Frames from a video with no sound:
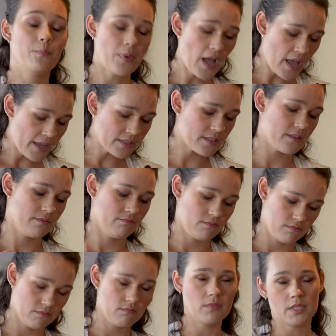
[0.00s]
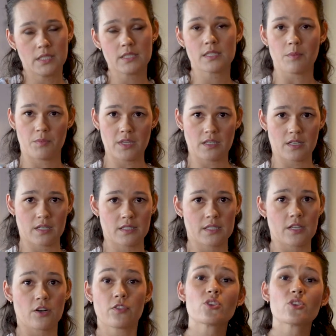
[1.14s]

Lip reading: but it's something to consider.